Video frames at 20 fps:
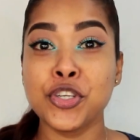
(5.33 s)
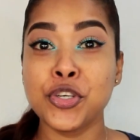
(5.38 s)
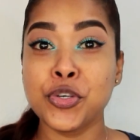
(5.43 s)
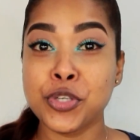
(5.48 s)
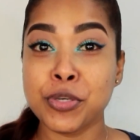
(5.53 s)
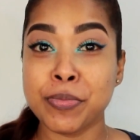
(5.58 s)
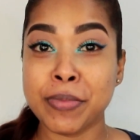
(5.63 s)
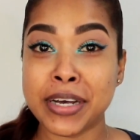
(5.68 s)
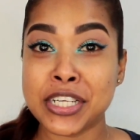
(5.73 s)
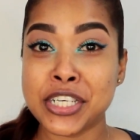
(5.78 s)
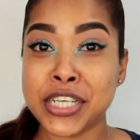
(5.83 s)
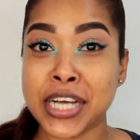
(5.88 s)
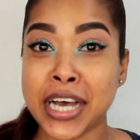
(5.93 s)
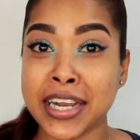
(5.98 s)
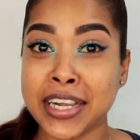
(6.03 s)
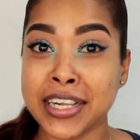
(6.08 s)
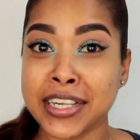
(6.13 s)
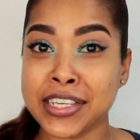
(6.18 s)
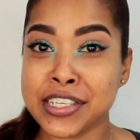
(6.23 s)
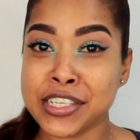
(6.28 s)
new to my
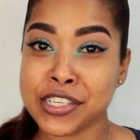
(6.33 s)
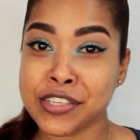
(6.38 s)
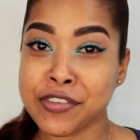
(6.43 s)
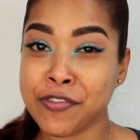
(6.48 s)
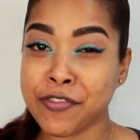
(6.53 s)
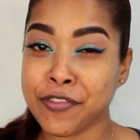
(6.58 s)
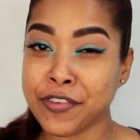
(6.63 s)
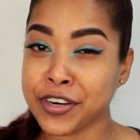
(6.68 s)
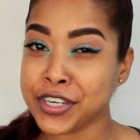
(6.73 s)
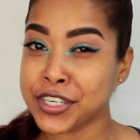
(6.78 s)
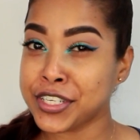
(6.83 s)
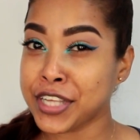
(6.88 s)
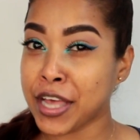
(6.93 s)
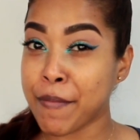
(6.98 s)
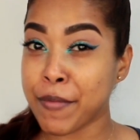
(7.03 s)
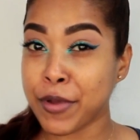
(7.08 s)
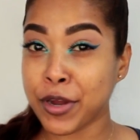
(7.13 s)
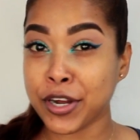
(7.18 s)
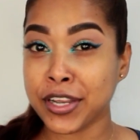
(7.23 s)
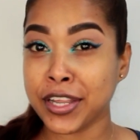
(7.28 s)
channel, this is the first
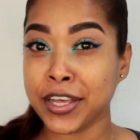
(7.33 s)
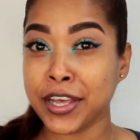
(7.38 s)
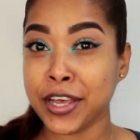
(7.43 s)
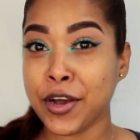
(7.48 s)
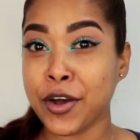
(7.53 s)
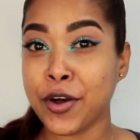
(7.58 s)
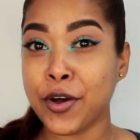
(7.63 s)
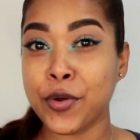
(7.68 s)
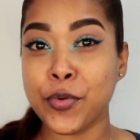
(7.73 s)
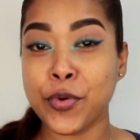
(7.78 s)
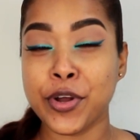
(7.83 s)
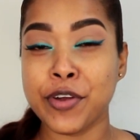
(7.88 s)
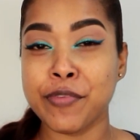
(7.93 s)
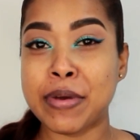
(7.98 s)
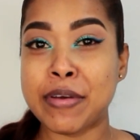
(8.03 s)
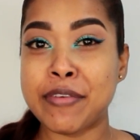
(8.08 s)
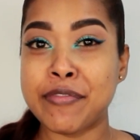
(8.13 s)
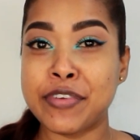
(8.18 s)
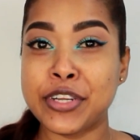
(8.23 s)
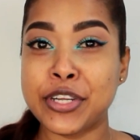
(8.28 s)
time you're clicking on one of
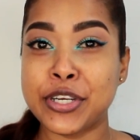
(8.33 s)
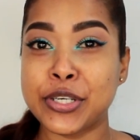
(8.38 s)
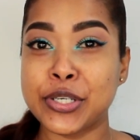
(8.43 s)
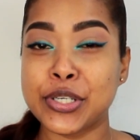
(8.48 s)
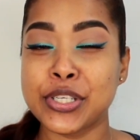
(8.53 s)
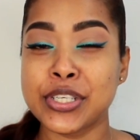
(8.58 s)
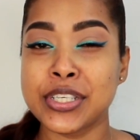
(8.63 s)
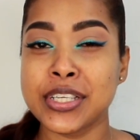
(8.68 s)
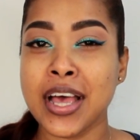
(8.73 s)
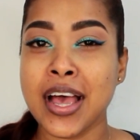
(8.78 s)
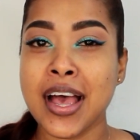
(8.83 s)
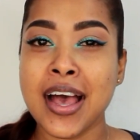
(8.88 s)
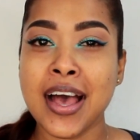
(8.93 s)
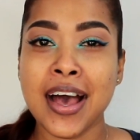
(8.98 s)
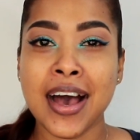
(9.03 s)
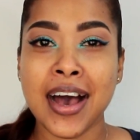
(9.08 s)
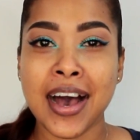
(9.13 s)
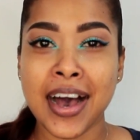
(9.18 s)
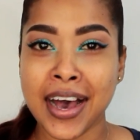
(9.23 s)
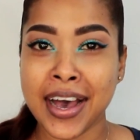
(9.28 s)
my videos.
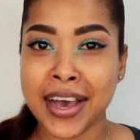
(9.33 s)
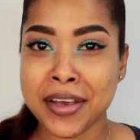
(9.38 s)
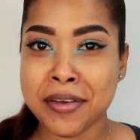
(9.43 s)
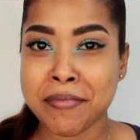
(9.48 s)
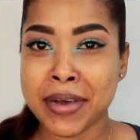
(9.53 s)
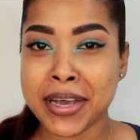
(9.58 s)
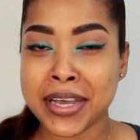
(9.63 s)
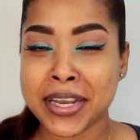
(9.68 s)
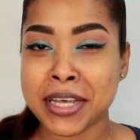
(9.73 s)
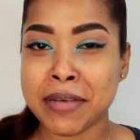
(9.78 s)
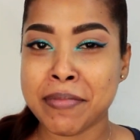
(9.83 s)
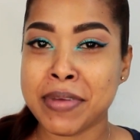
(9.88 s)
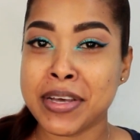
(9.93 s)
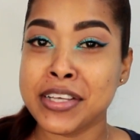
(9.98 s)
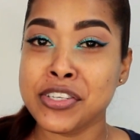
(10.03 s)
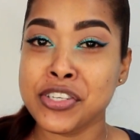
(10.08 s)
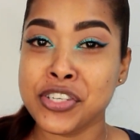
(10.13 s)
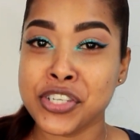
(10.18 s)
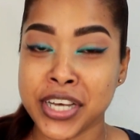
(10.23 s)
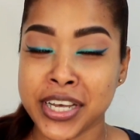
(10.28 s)
Hi, my name
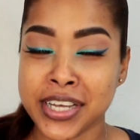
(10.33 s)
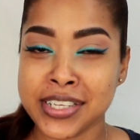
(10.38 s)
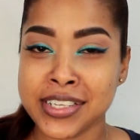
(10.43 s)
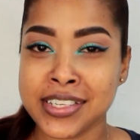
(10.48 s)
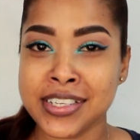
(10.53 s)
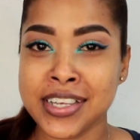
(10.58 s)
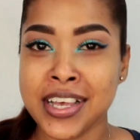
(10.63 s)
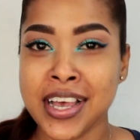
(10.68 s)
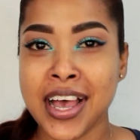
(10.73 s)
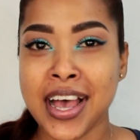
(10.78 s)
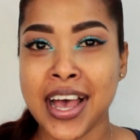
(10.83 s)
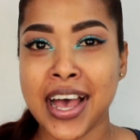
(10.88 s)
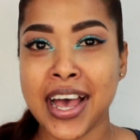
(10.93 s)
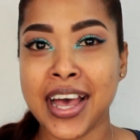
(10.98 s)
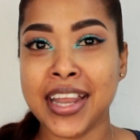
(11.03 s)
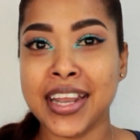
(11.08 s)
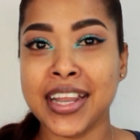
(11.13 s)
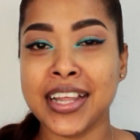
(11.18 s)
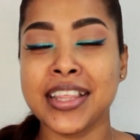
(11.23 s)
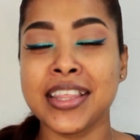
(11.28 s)
is Jess
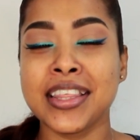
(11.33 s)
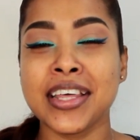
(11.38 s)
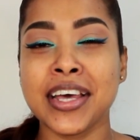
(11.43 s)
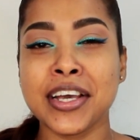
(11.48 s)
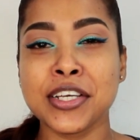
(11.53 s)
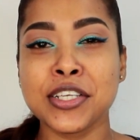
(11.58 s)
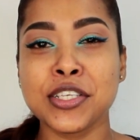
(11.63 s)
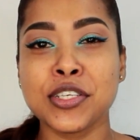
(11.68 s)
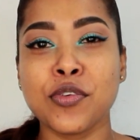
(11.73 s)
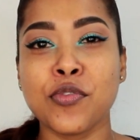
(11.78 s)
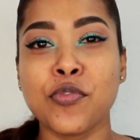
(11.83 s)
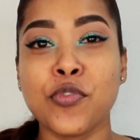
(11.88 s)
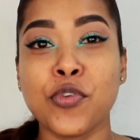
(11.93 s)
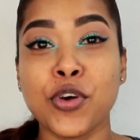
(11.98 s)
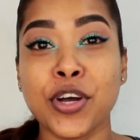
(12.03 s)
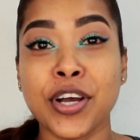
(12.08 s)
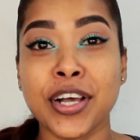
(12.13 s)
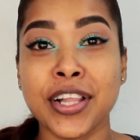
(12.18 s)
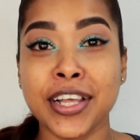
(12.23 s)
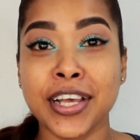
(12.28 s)
and thanks
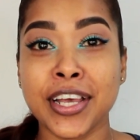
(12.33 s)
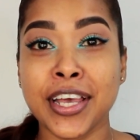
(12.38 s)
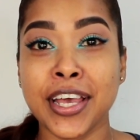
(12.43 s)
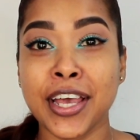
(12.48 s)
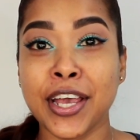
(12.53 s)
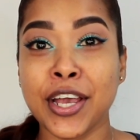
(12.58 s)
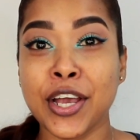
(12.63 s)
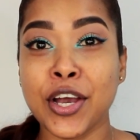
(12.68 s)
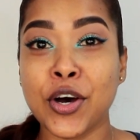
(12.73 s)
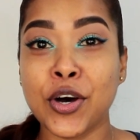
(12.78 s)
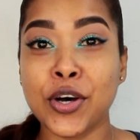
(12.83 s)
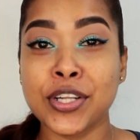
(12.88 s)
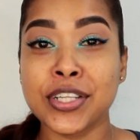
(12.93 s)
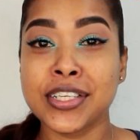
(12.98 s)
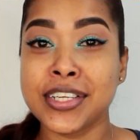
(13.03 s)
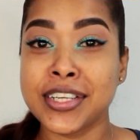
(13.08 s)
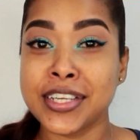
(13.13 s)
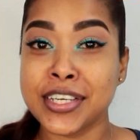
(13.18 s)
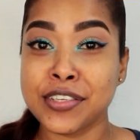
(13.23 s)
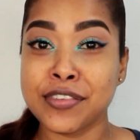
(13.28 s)
for clicking on
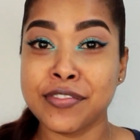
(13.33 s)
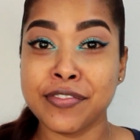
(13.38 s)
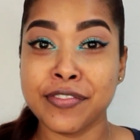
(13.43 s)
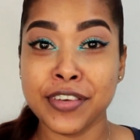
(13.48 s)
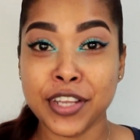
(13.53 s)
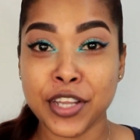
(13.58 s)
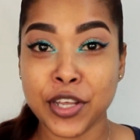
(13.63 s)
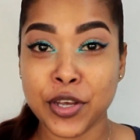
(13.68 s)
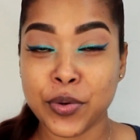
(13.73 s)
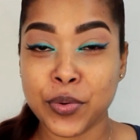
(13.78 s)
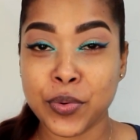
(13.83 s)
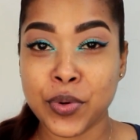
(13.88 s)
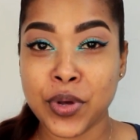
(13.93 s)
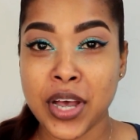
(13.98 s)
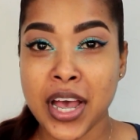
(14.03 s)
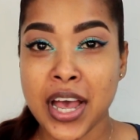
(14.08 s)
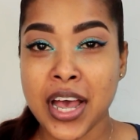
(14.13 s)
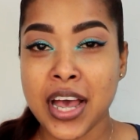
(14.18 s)
today's video.